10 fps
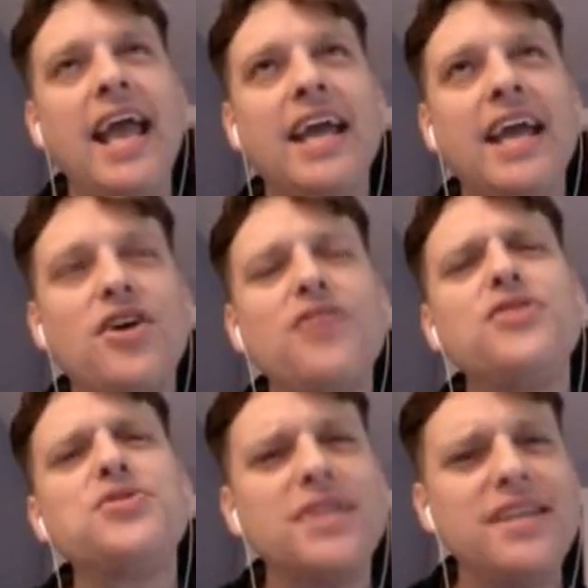And all
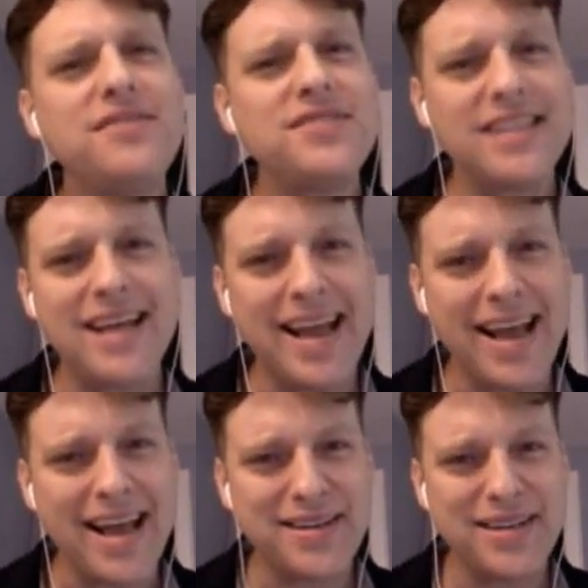those beliefs that I
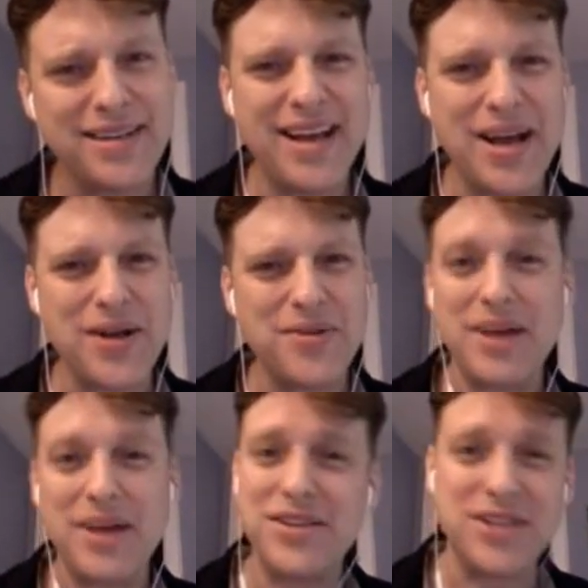had uh,
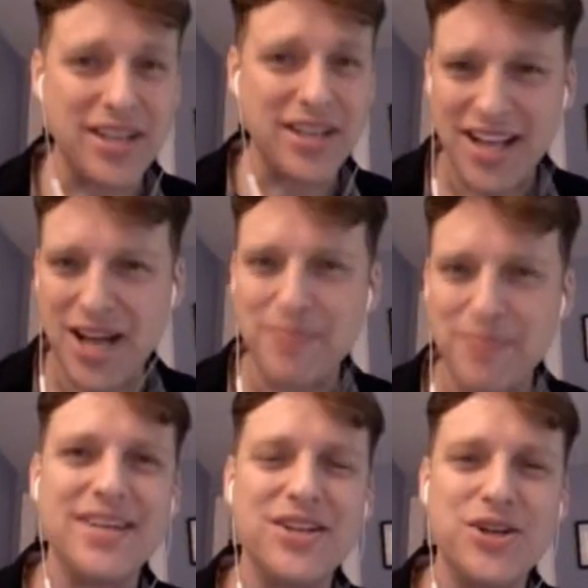about the Dalai
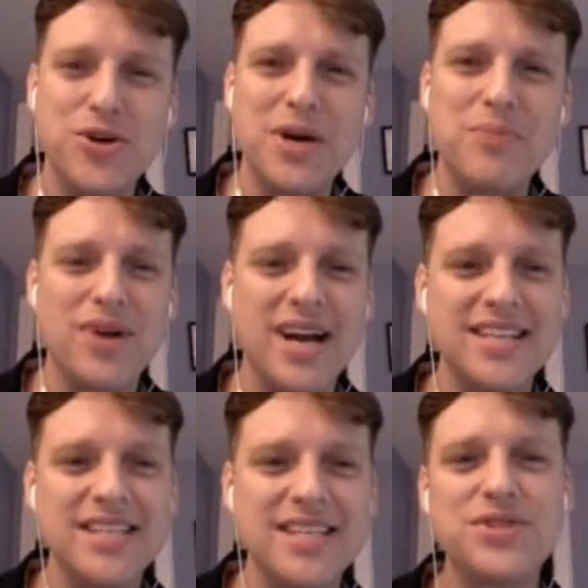Lama and the Nobel
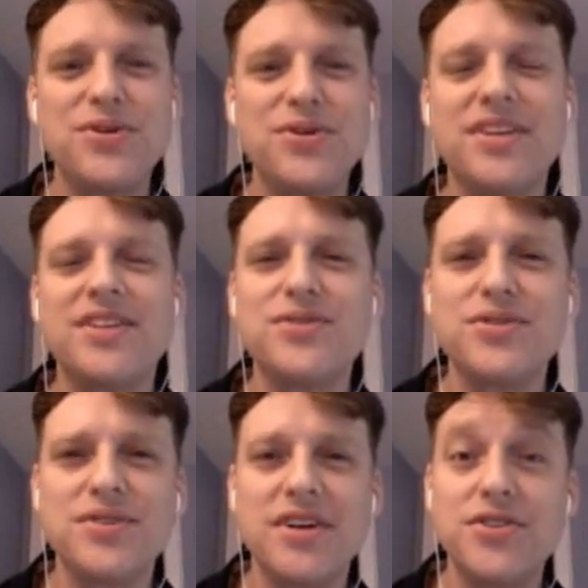Prize, I was told that those
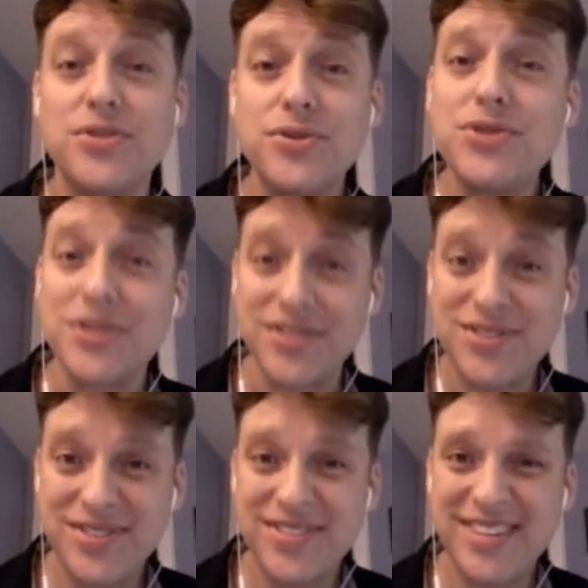are uh,
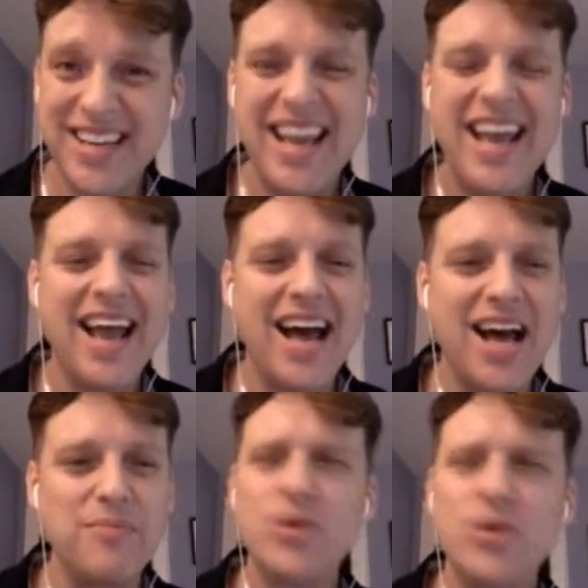delusions
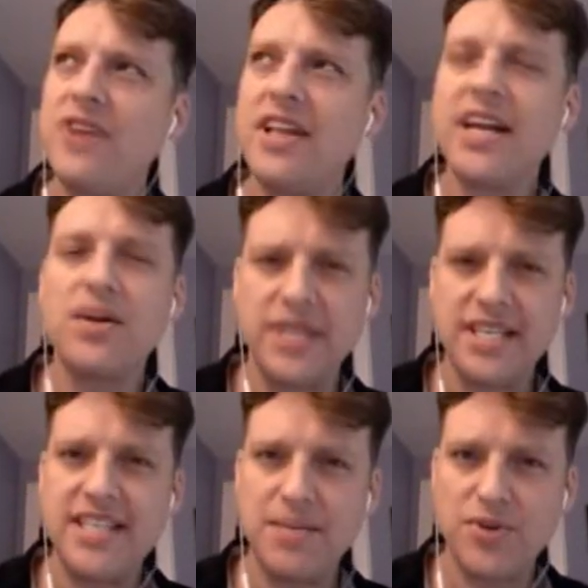um, which felt like a really
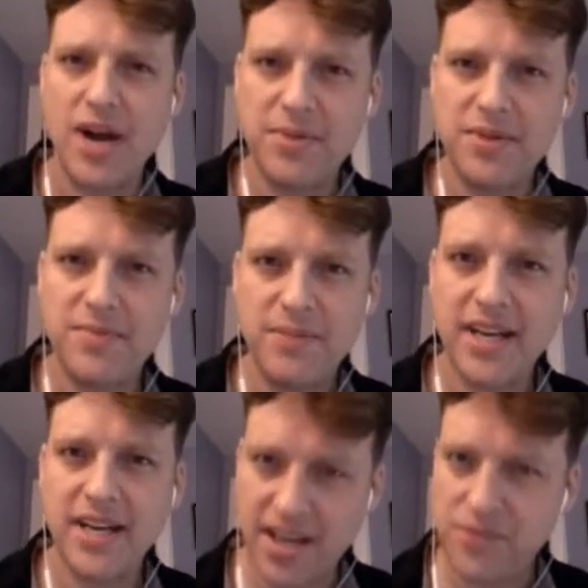steep drop to me because I